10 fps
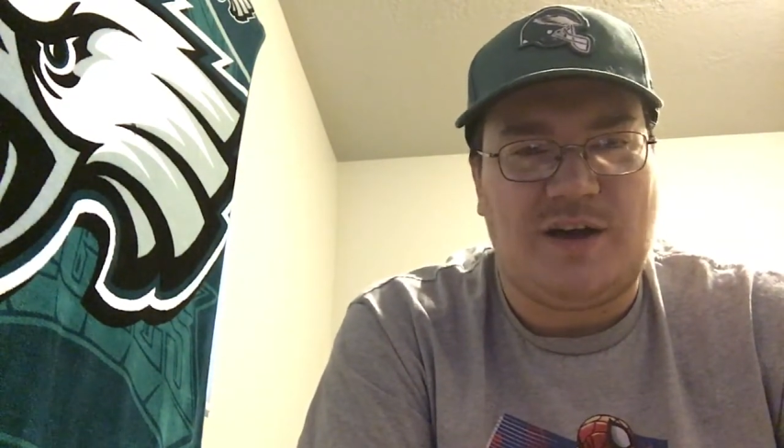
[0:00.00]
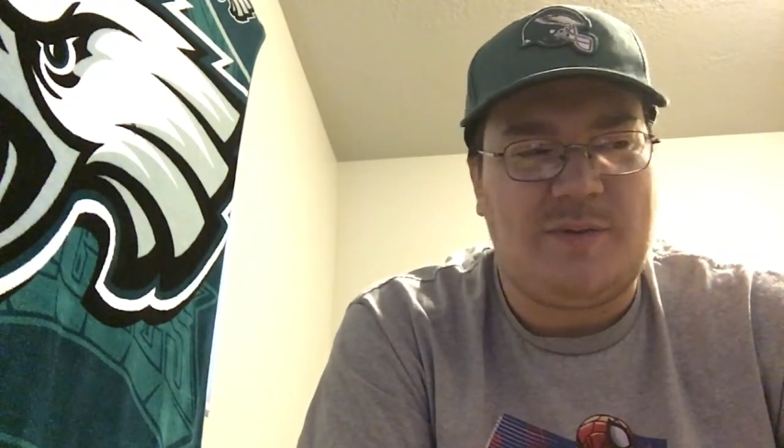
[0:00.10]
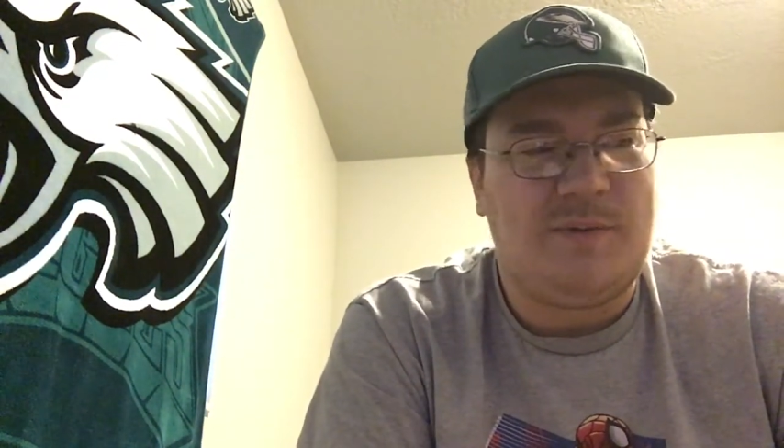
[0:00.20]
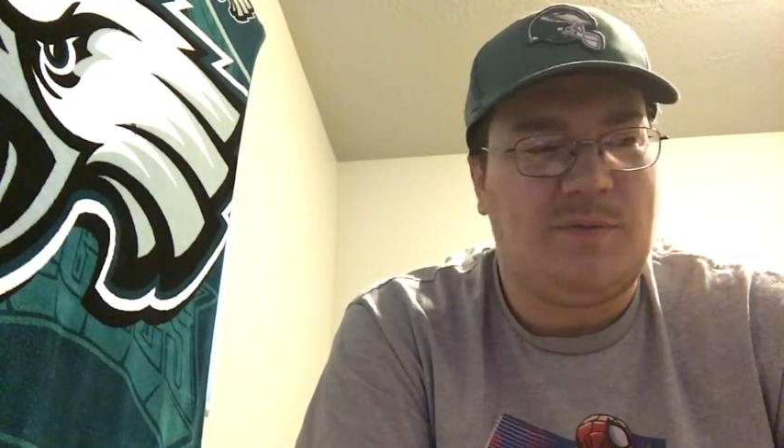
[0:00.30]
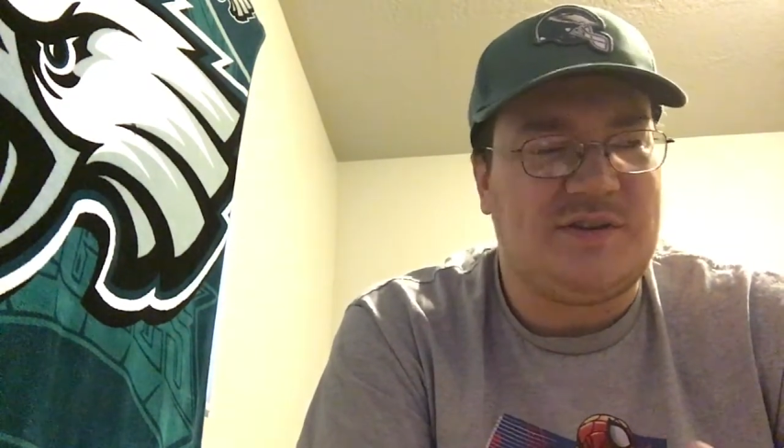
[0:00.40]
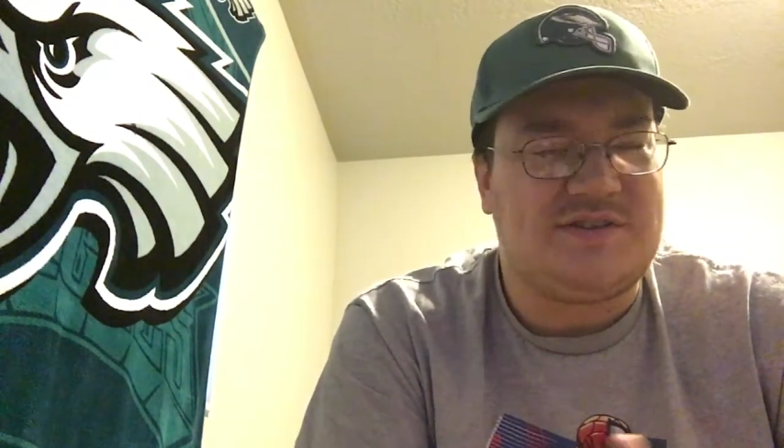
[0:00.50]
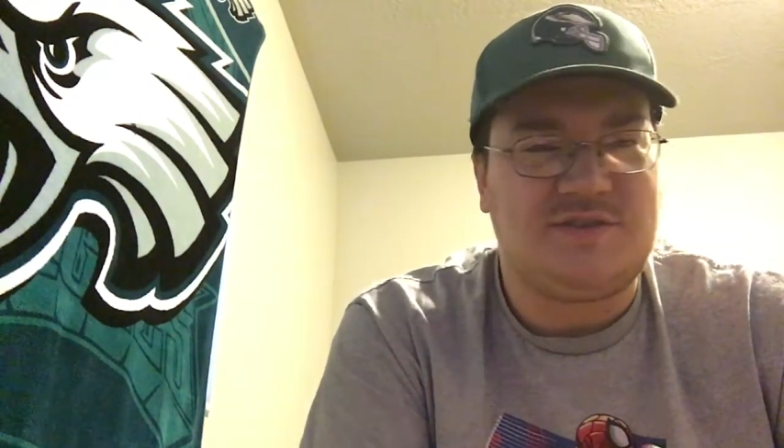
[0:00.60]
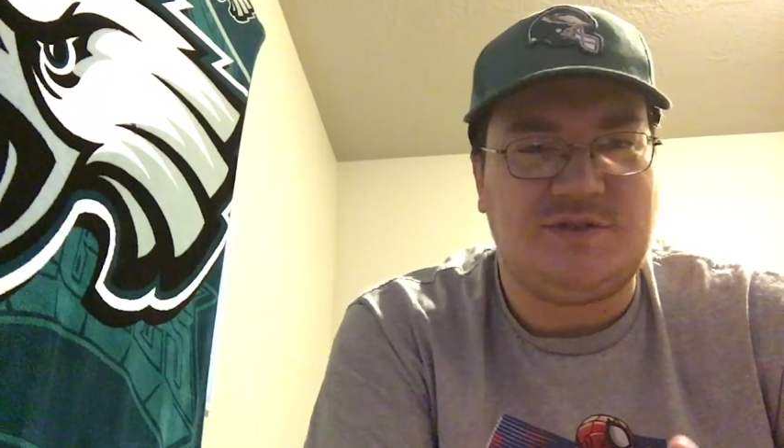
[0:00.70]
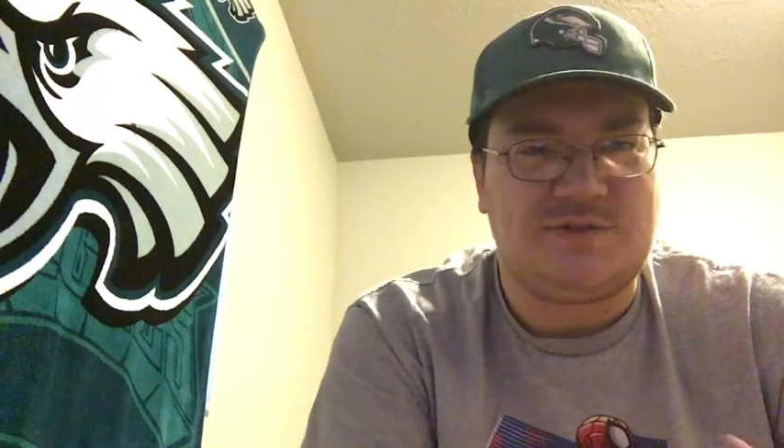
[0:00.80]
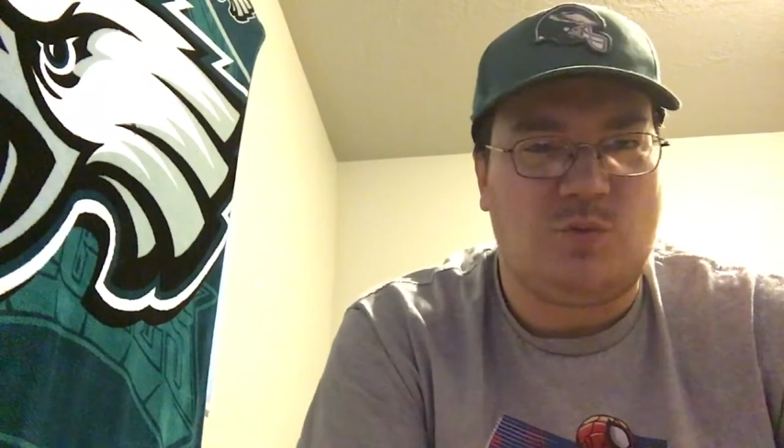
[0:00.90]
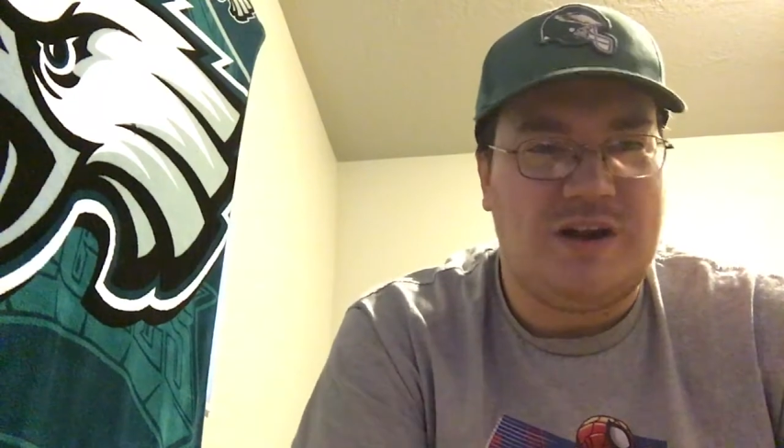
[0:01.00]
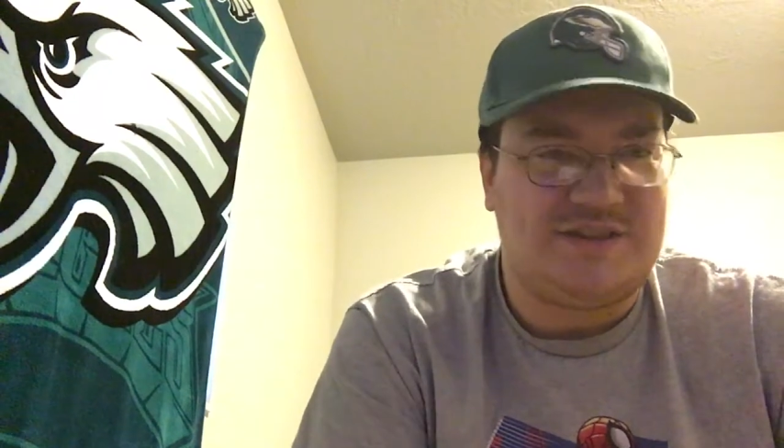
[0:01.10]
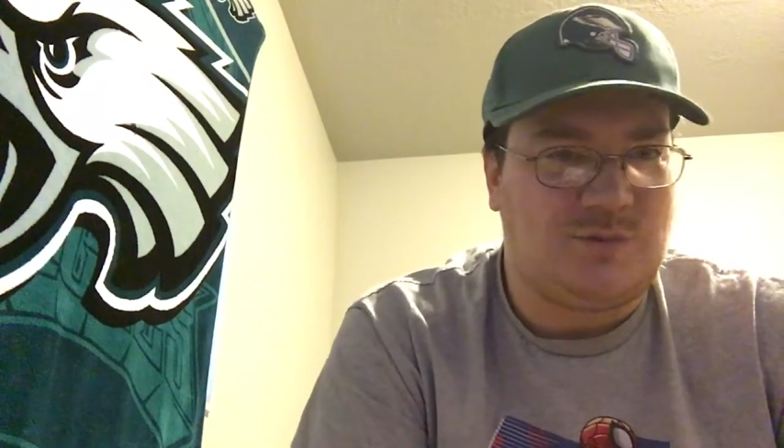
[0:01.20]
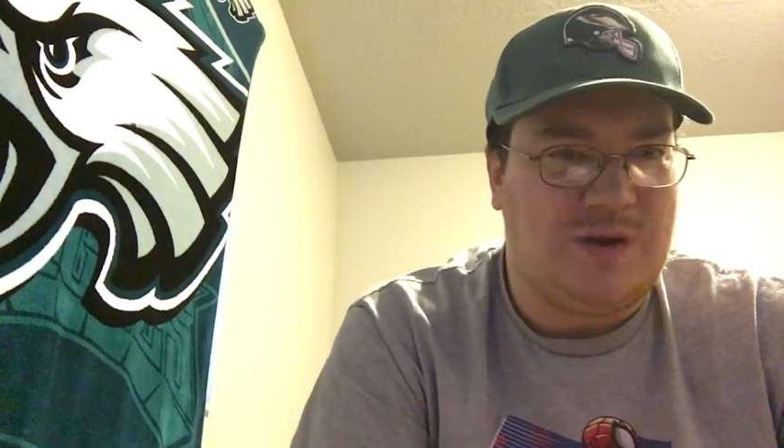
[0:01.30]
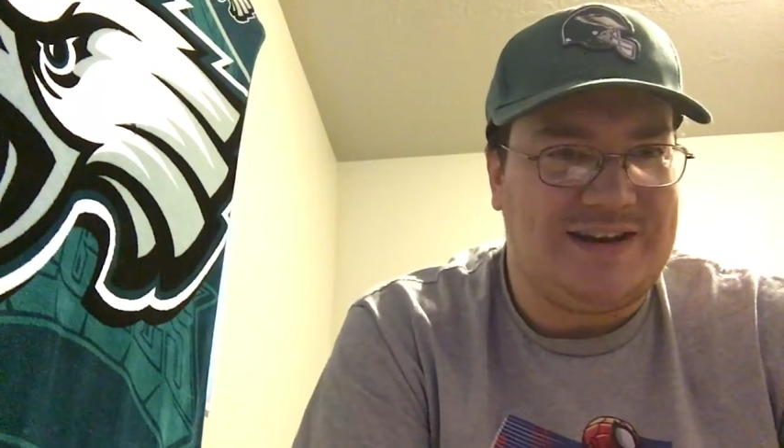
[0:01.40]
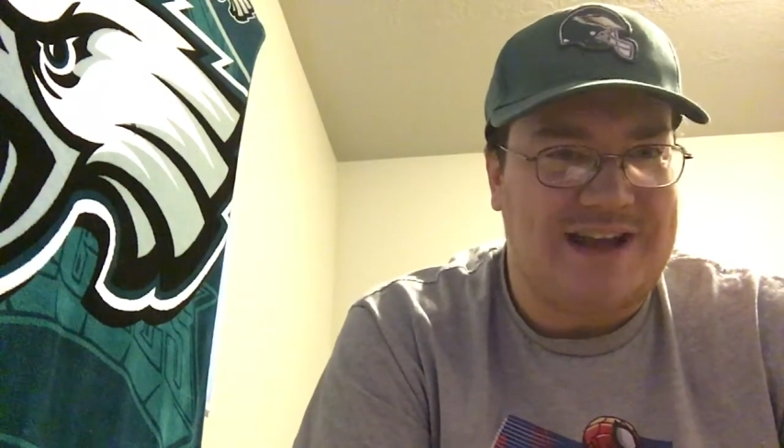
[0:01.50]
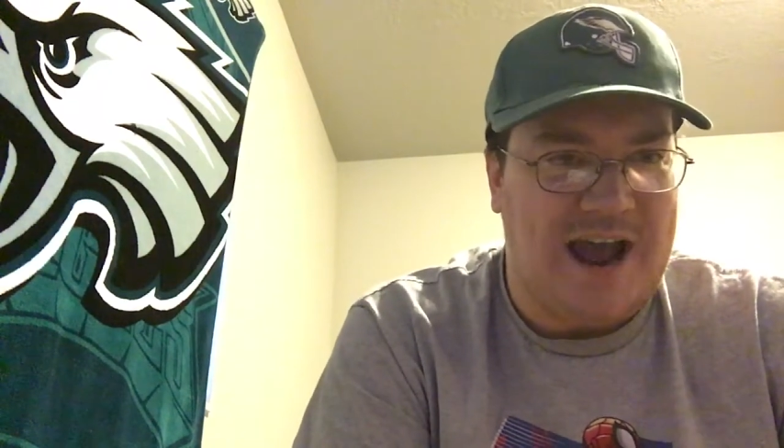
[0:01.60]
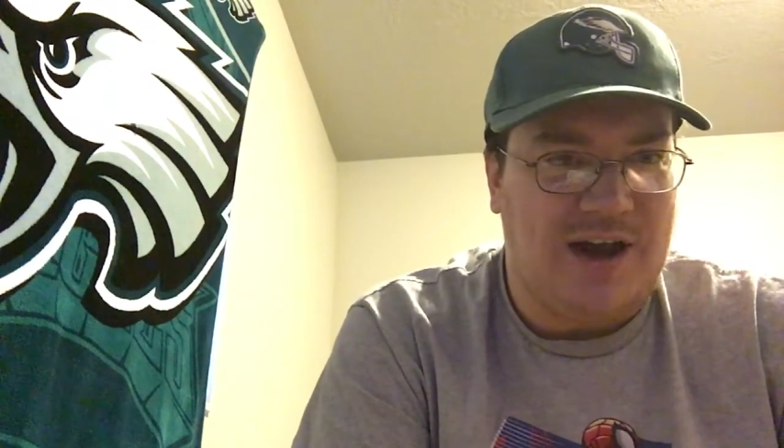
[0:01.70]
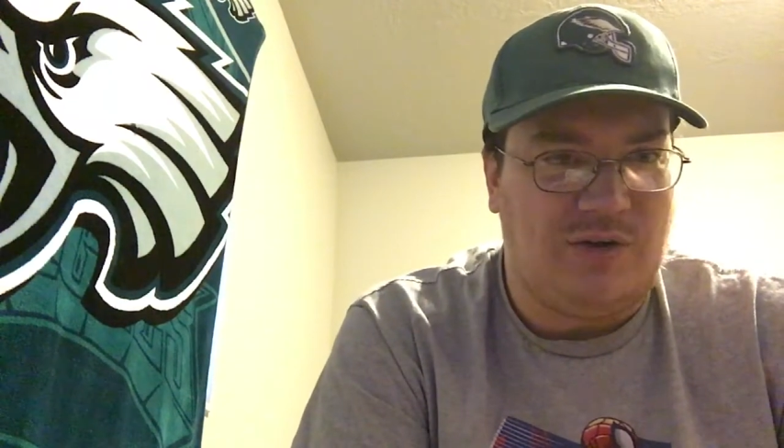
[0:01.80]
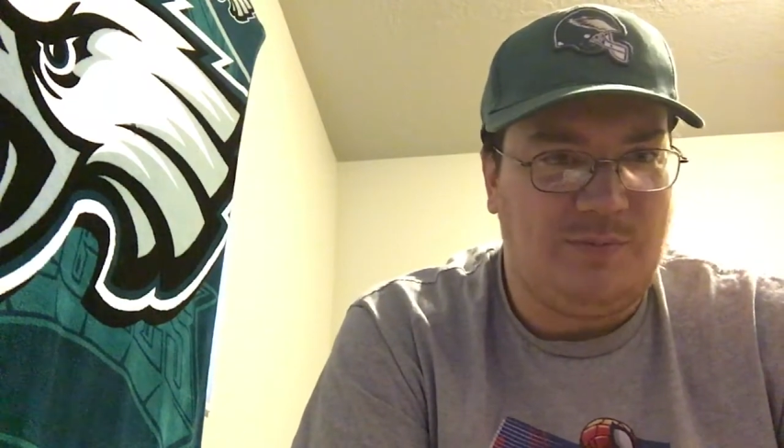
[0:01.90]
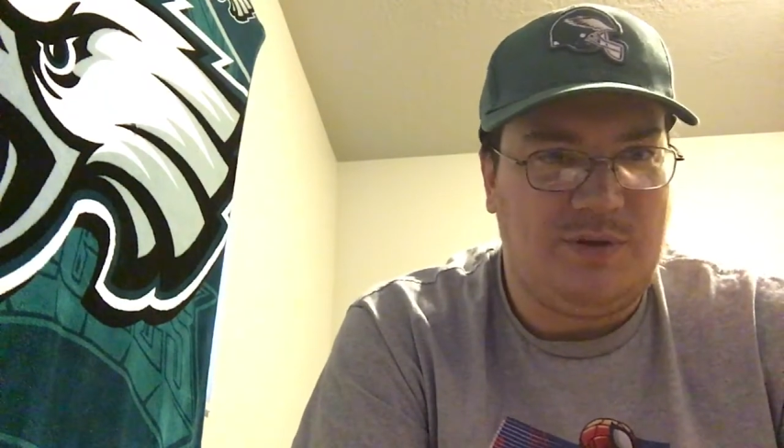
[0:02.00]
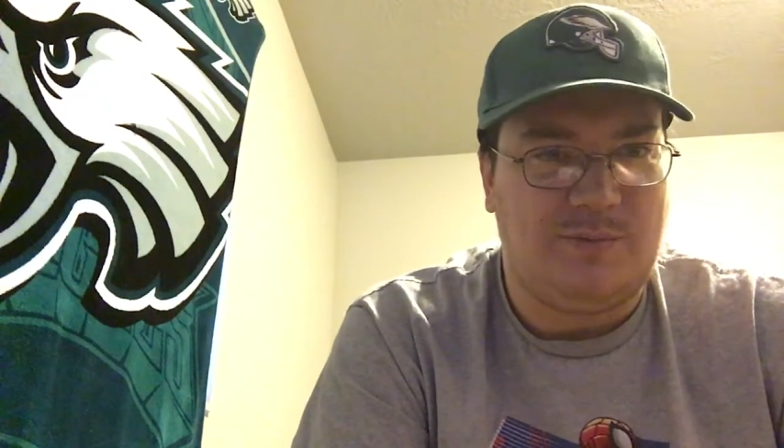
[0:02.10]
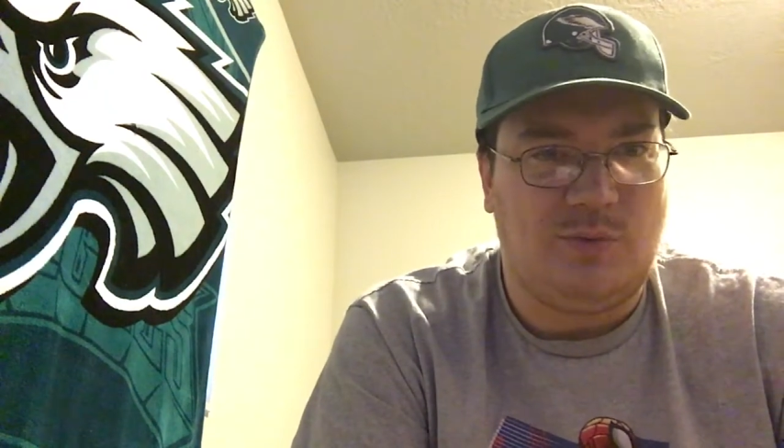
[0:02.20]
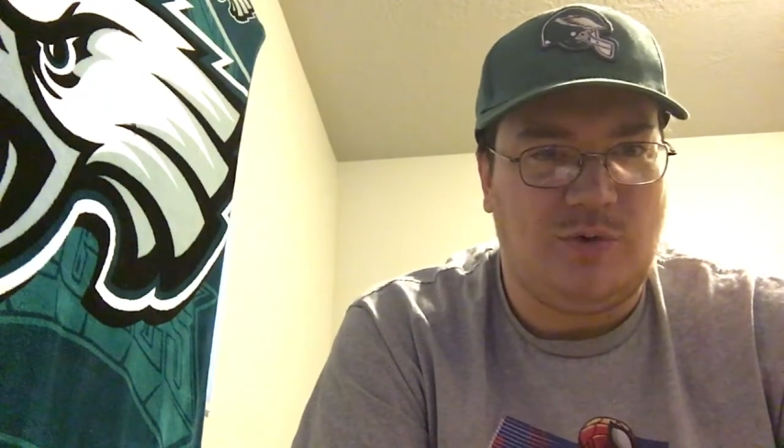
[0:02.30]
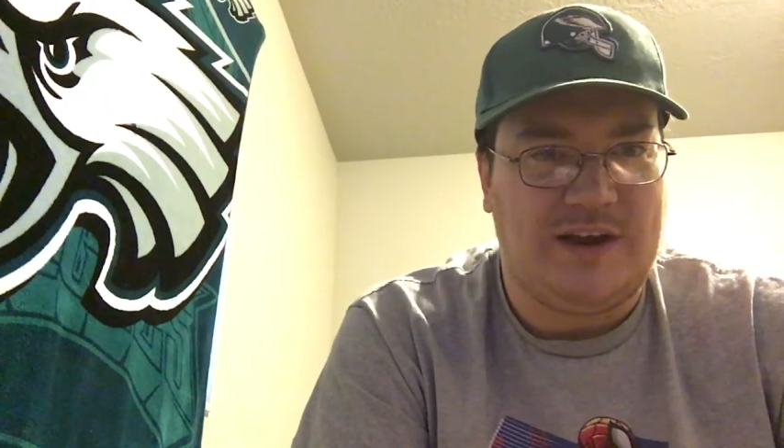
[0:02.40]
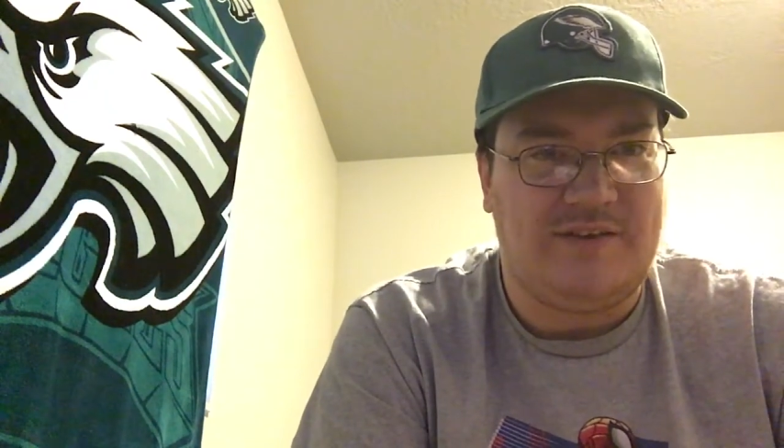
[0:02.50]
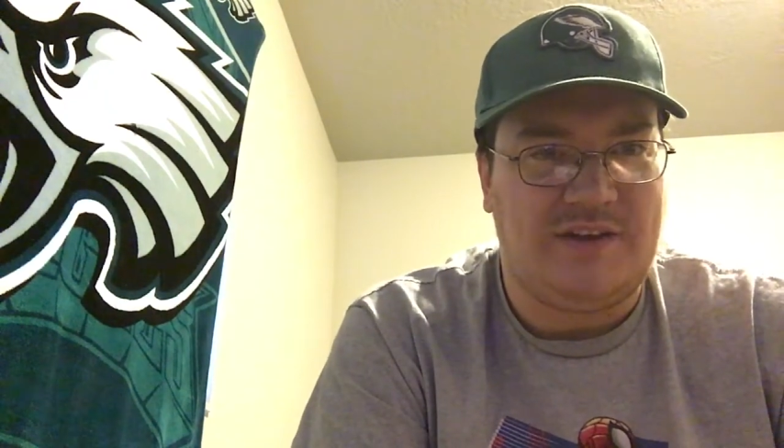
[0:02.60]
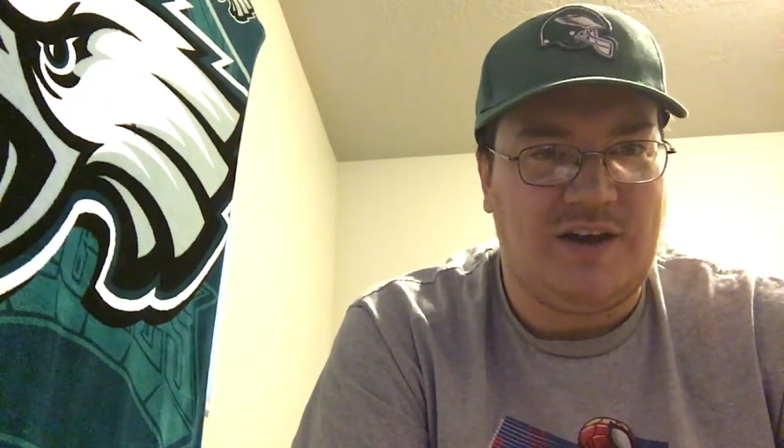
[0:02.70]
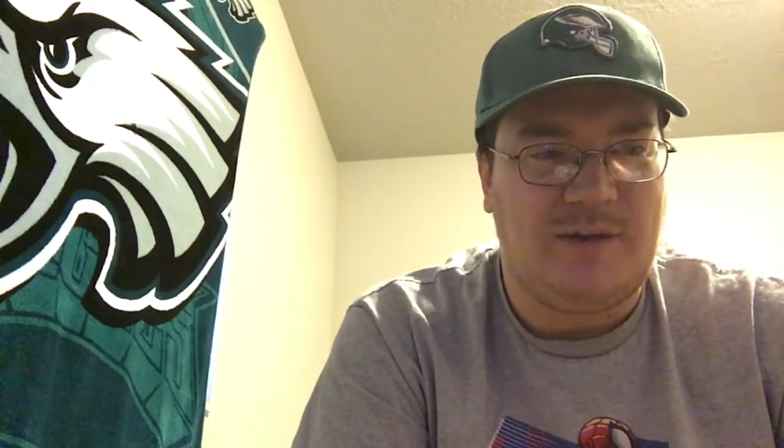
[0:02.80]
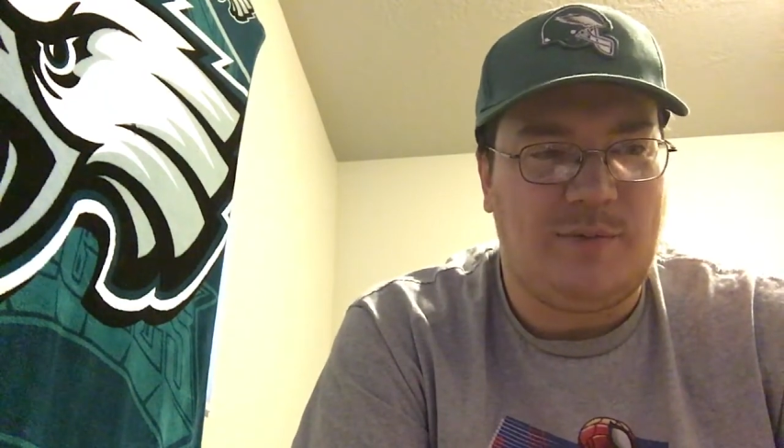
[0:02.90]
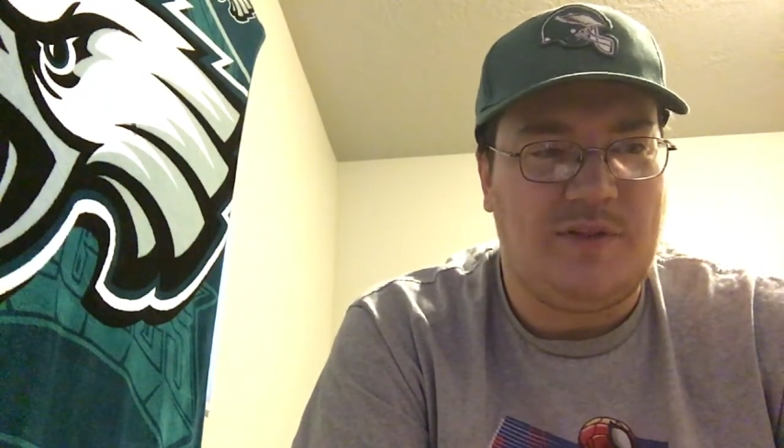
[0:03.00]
I remember as soon as Wentz went down, people were giving up,